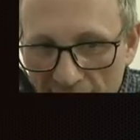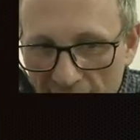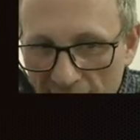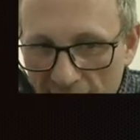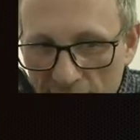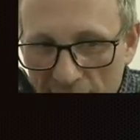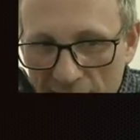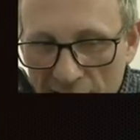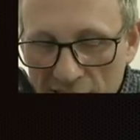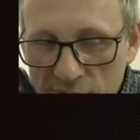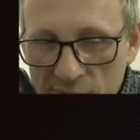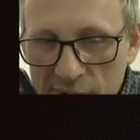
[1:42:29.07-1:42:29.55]

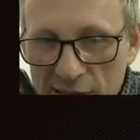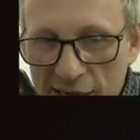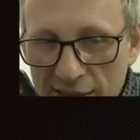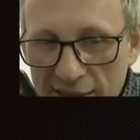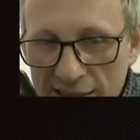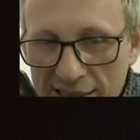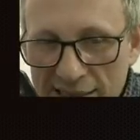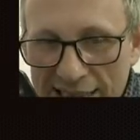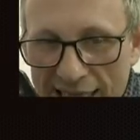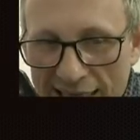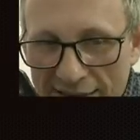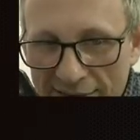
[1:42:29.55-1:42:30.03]
Because we
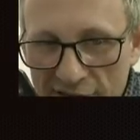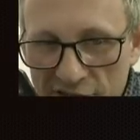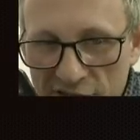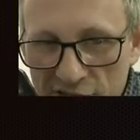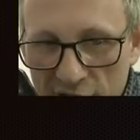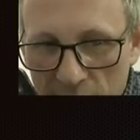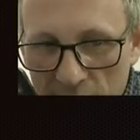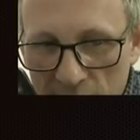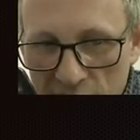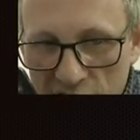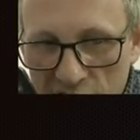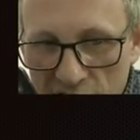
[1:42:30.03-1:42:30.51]
understand the
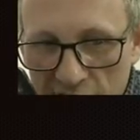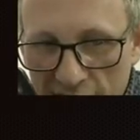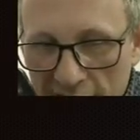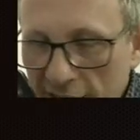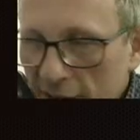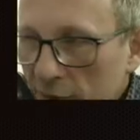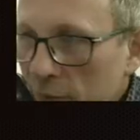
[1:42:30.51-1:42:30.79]
geometry,